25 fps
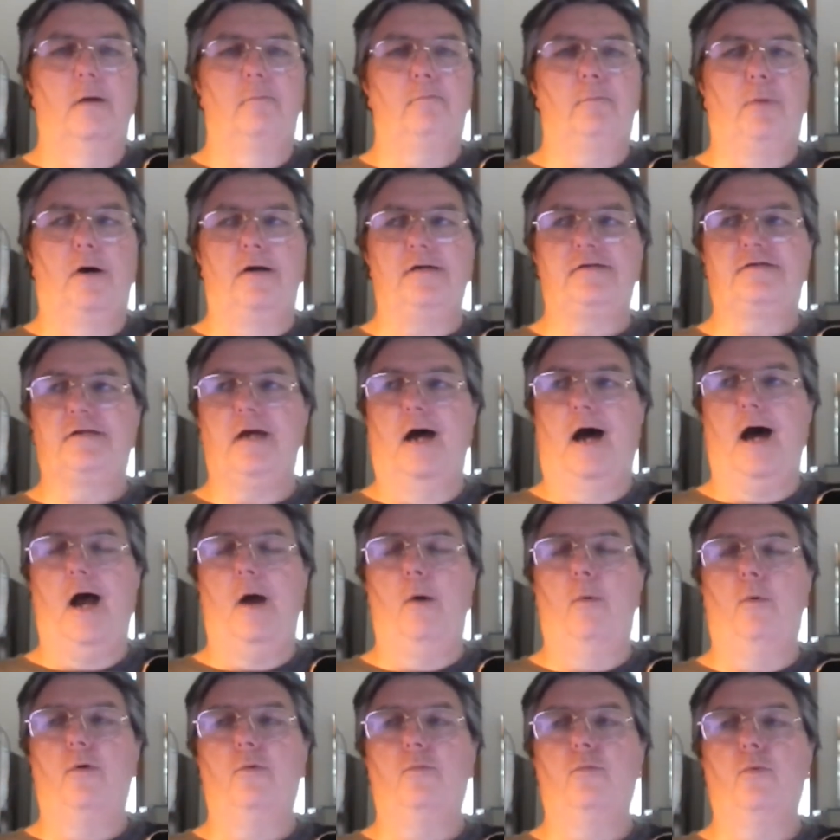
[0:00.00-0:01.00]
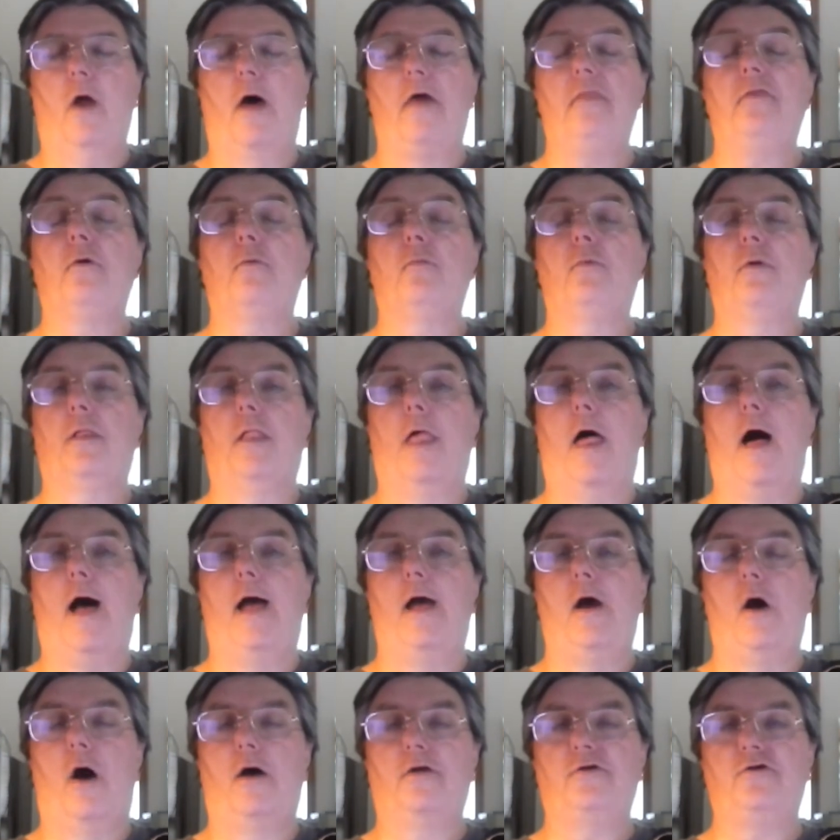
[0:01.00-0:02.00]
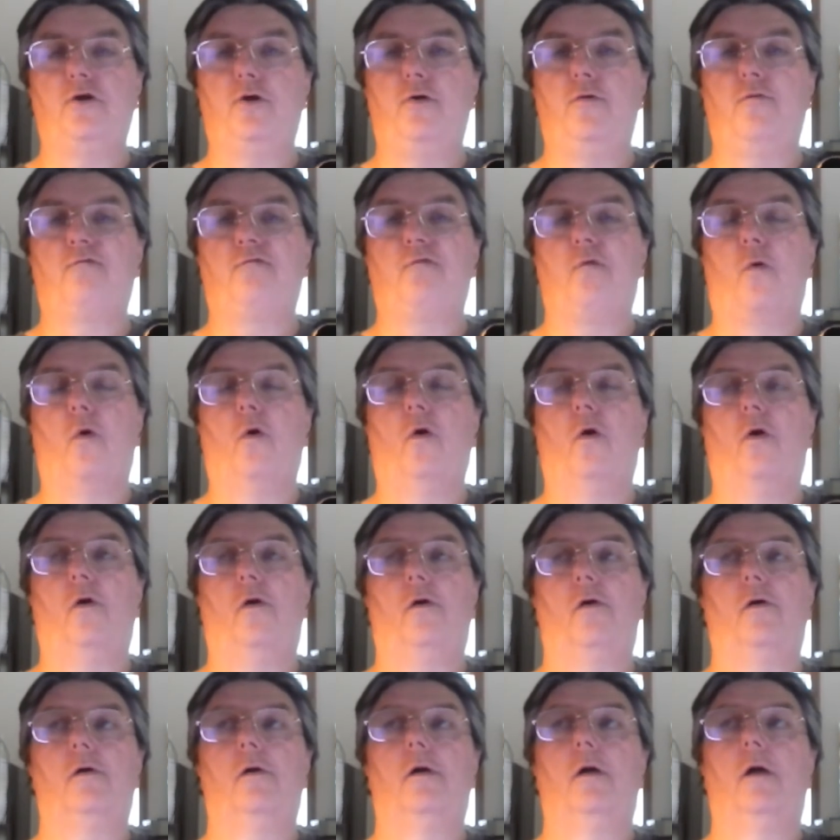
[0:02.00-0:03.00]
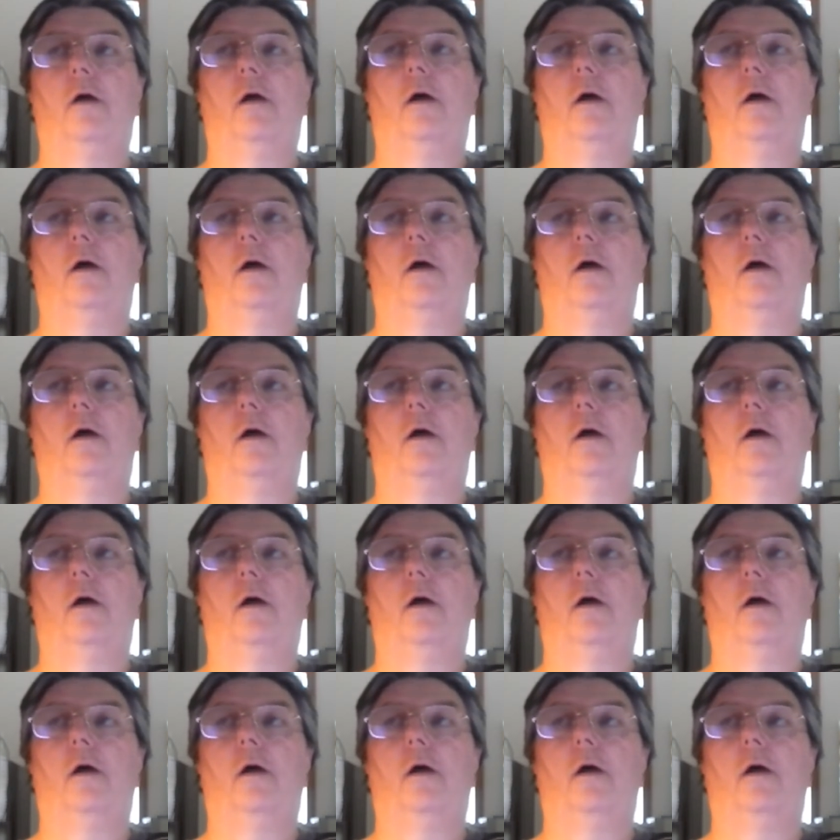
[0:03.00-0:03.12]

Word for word: But I would rather rely on you for